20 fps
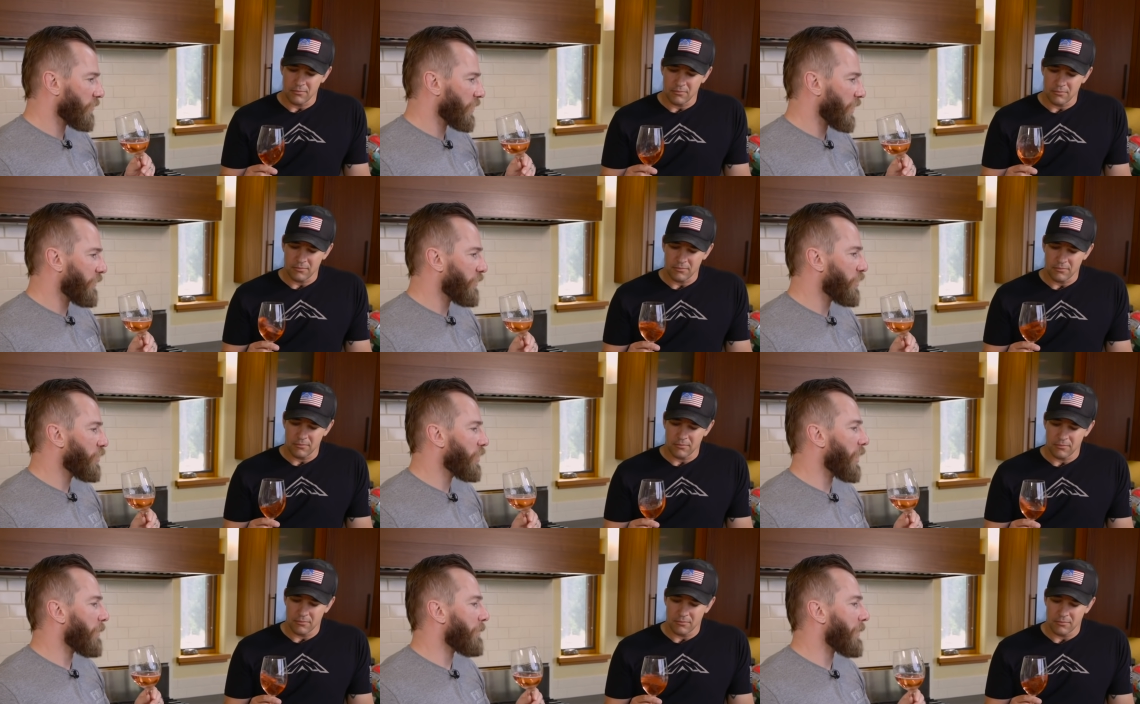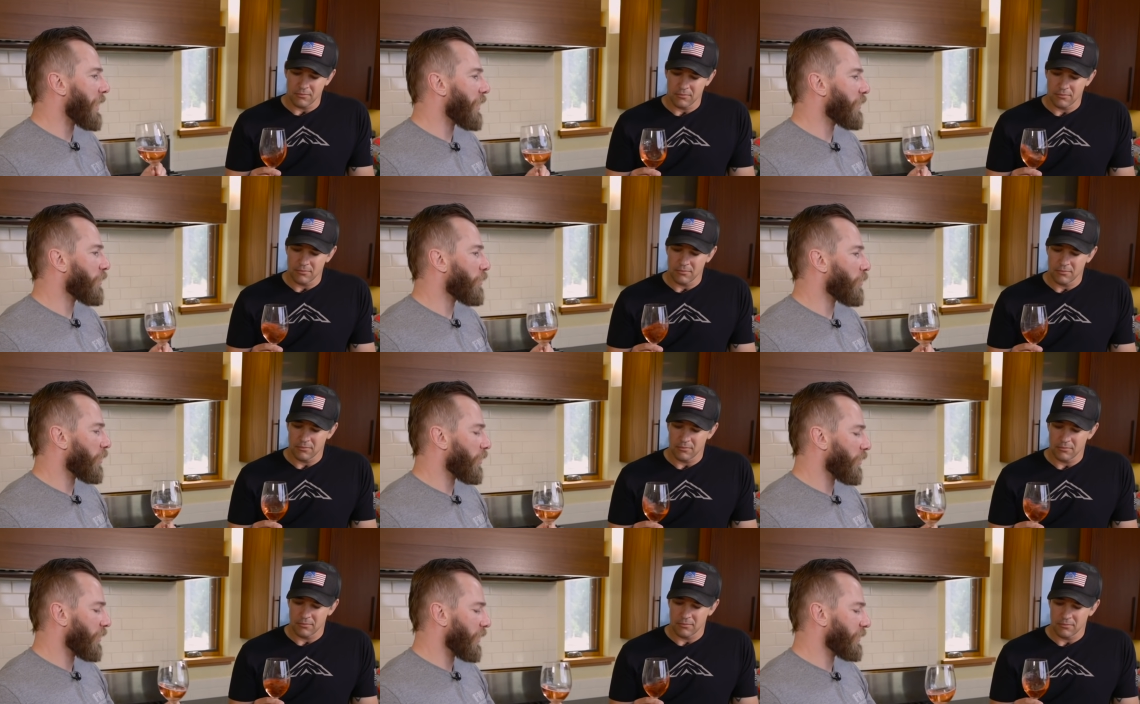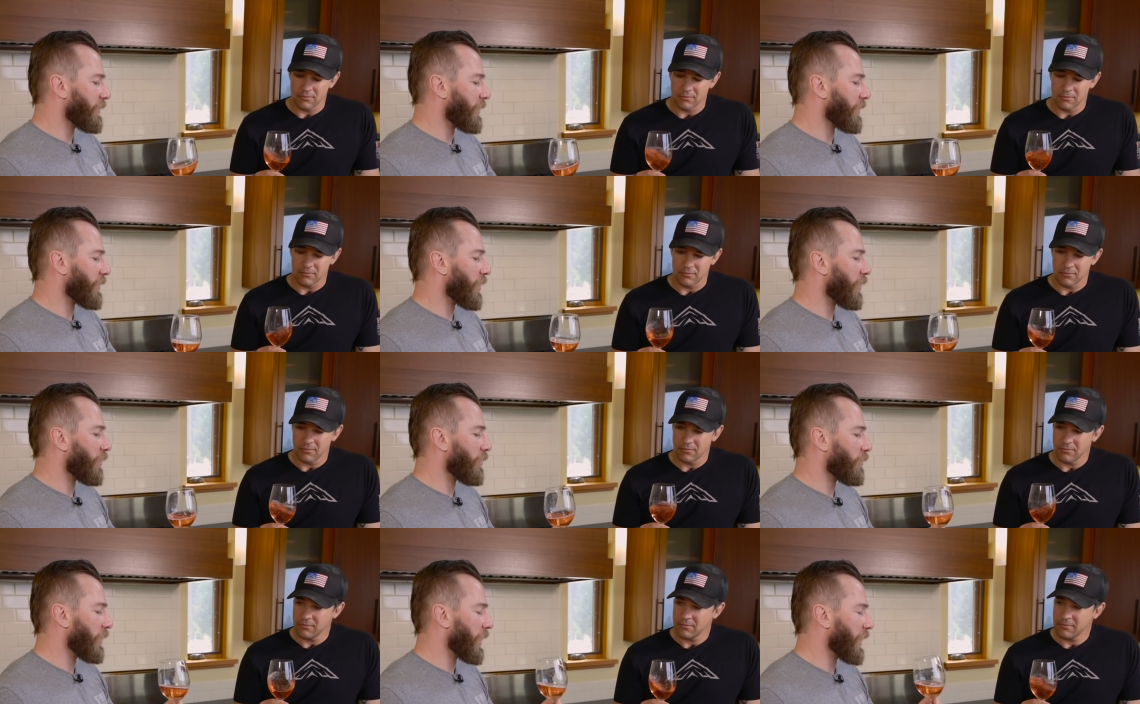Speaker 1: If you got bath water that's this
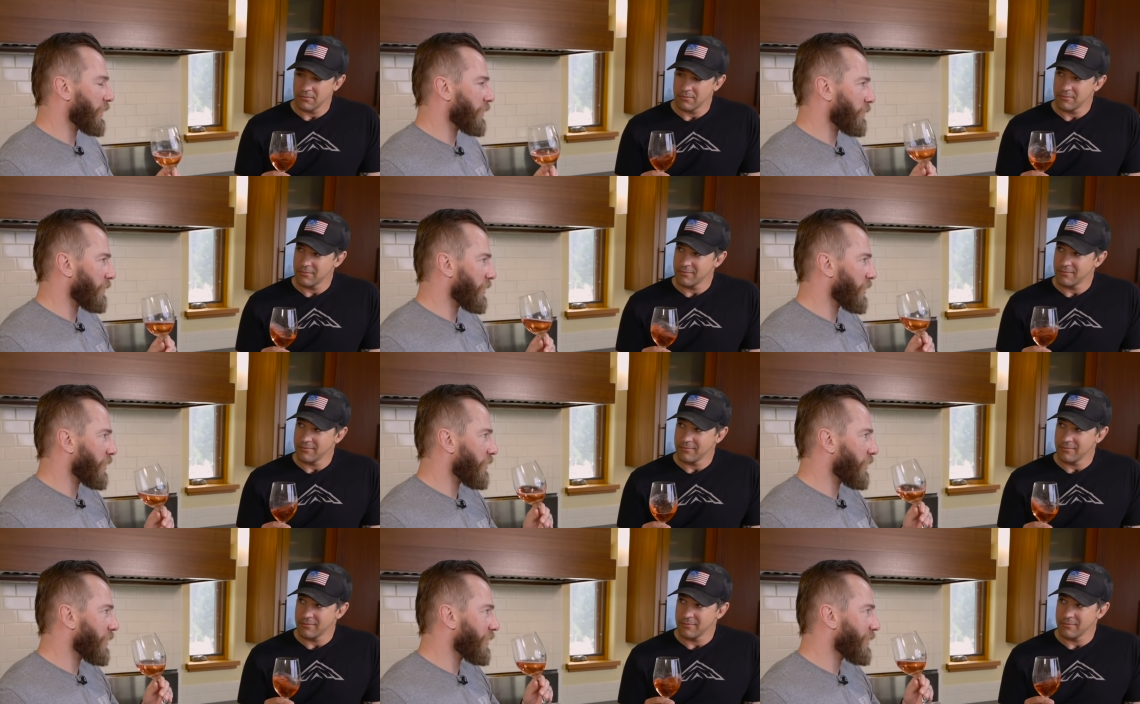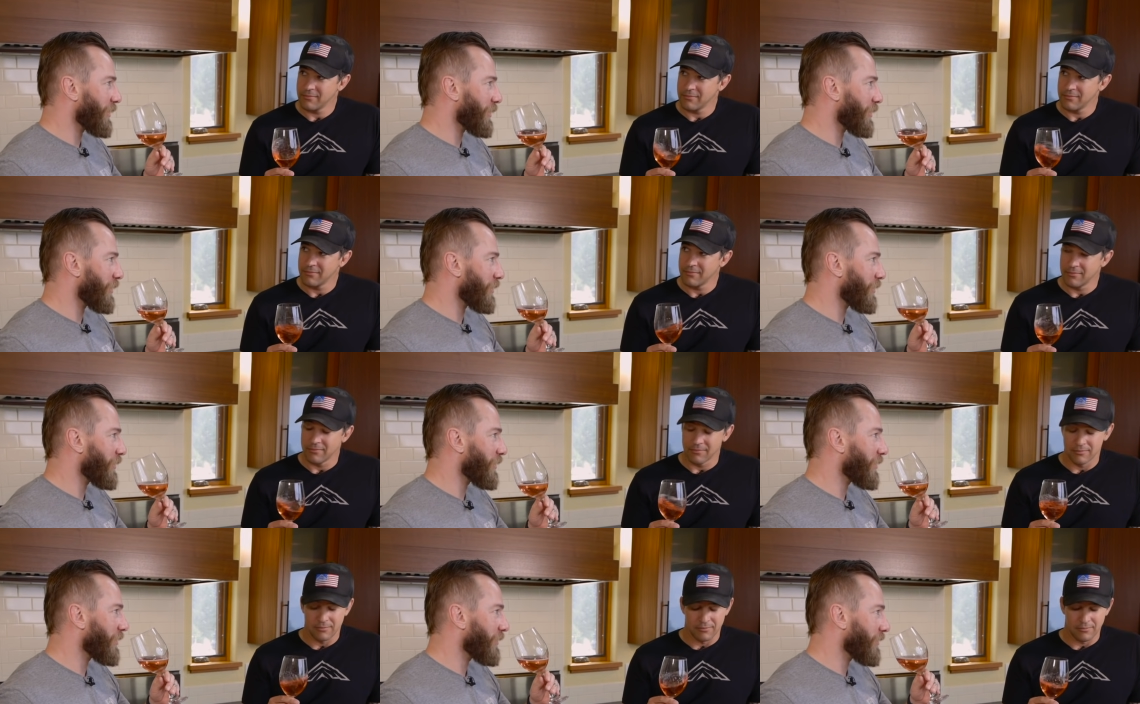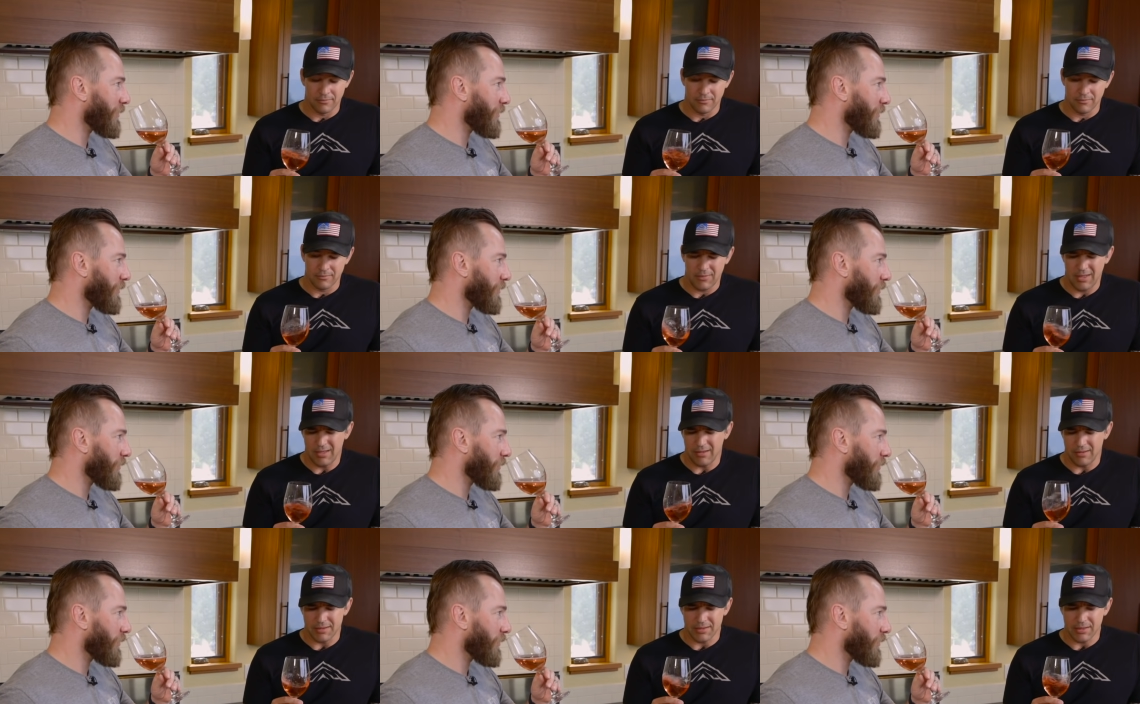color, we got some serious issues.
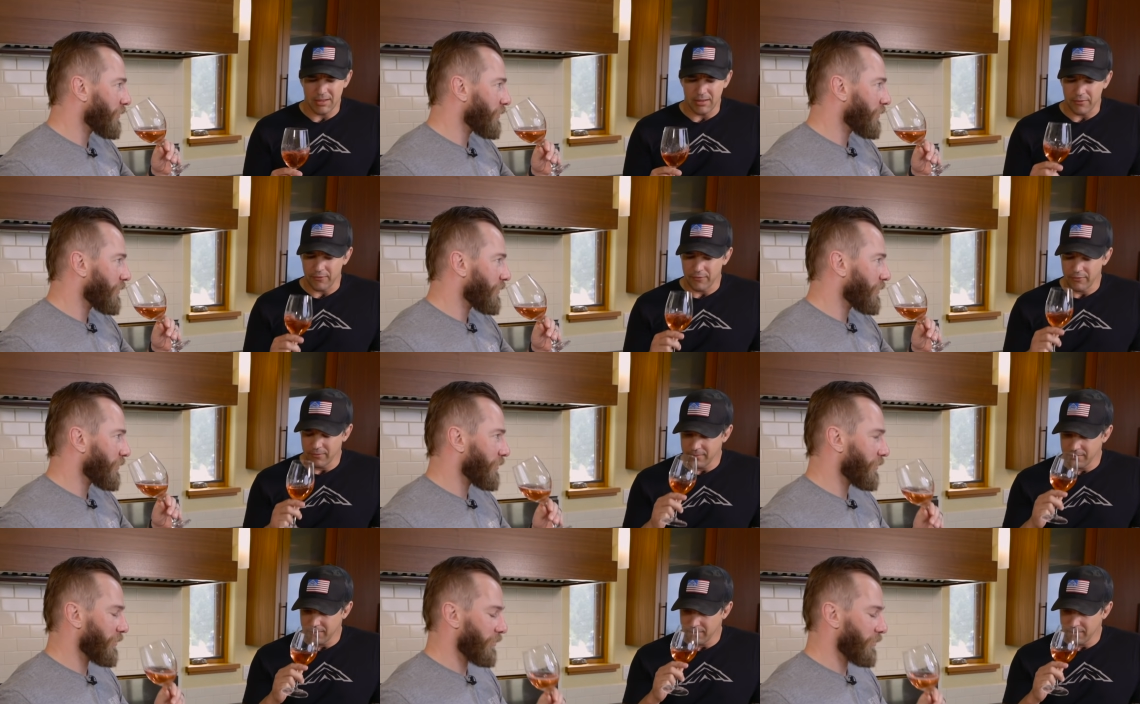Yeah, it's kids.